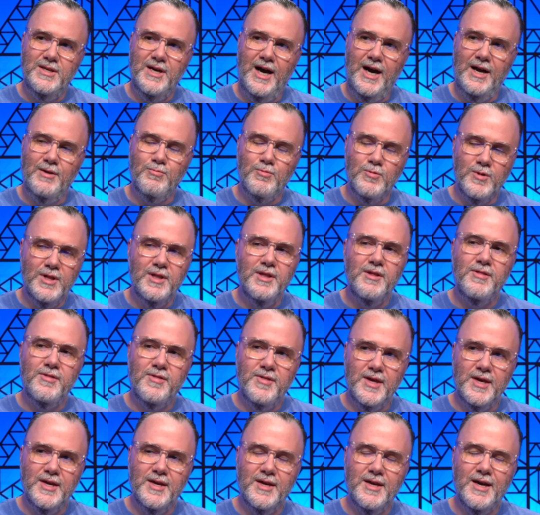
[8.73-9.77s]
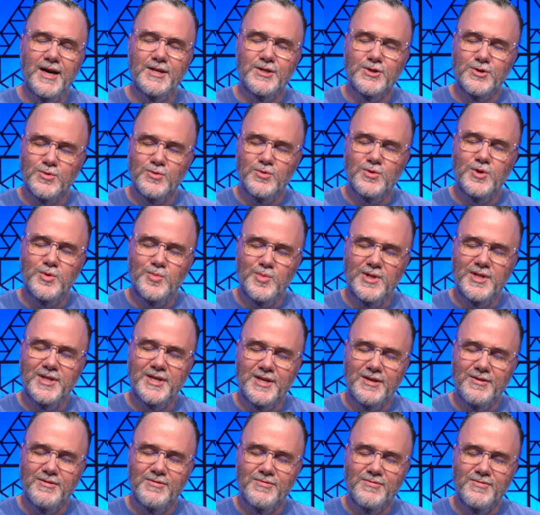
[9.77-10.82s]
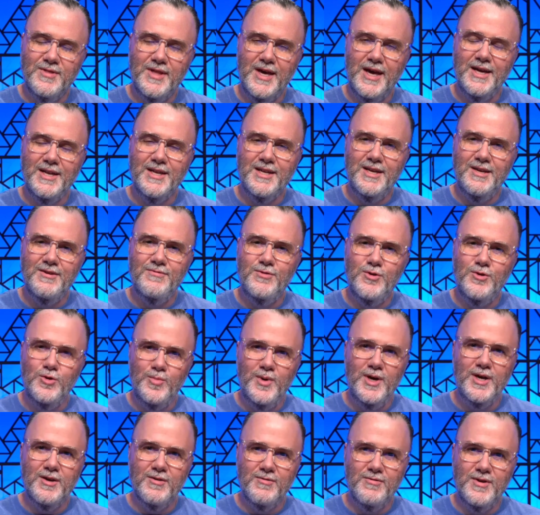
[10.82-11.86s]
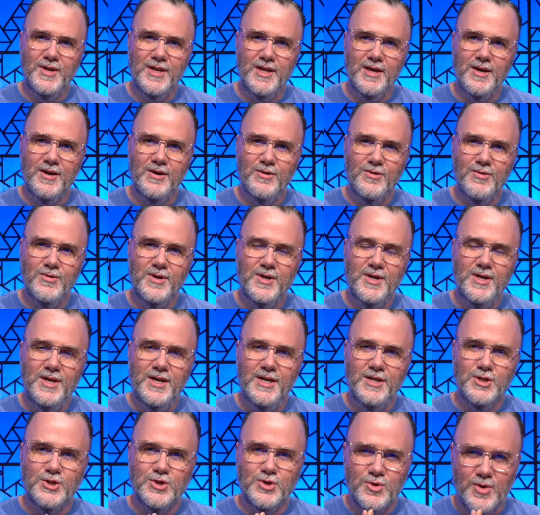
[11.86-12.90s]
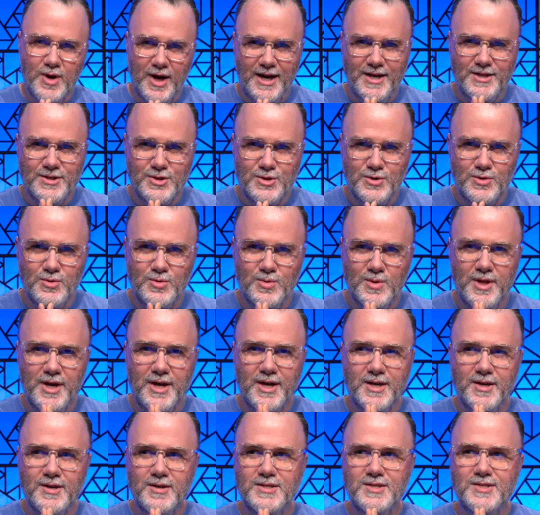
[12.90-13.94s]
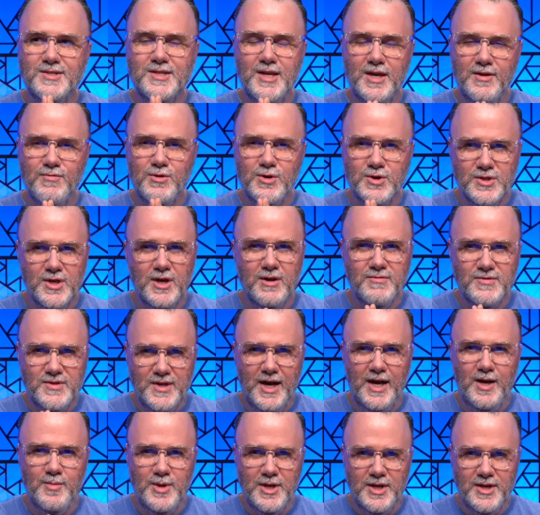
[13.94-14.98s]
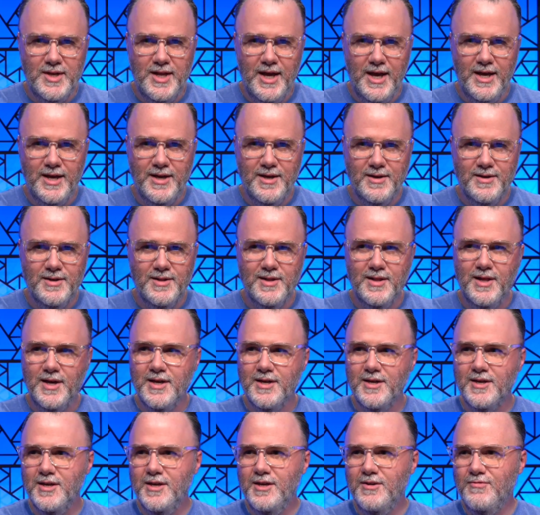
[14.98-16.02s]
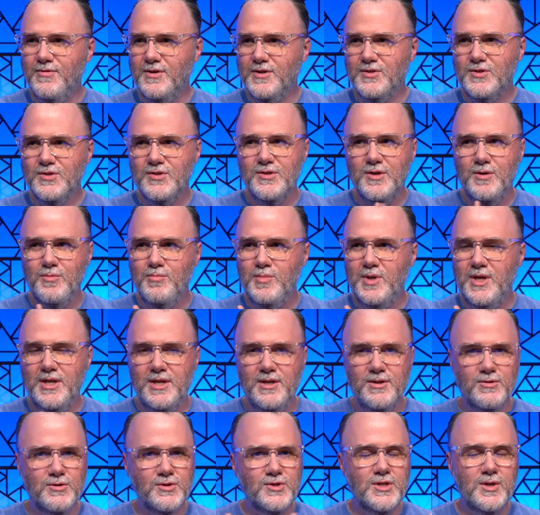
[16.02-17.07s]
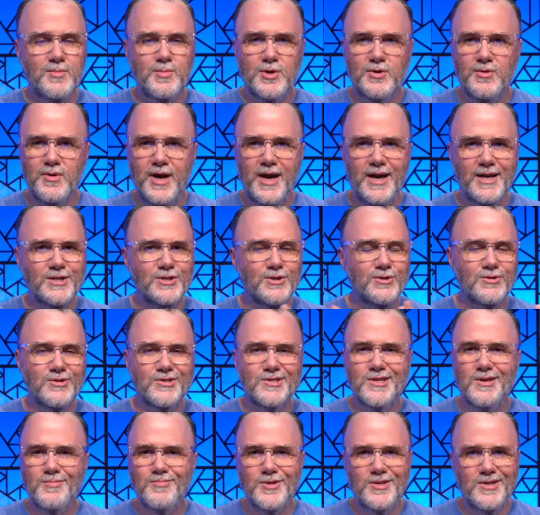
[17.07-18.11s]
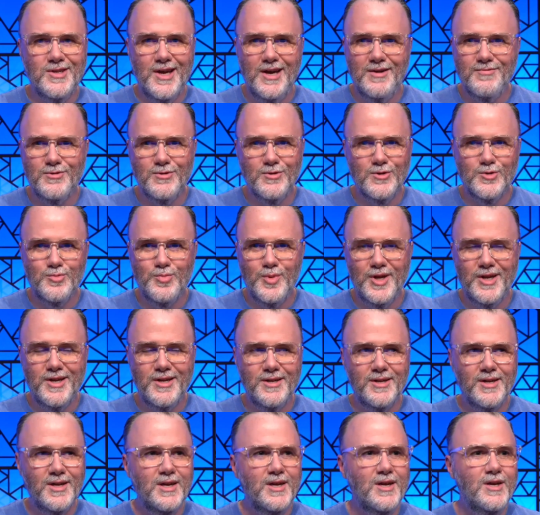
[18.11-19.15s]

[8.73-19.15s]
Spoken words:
I truly believe that if you make a video and try to like save yourself time in a day, like if it's some meeting or some interaction or something you have to explain,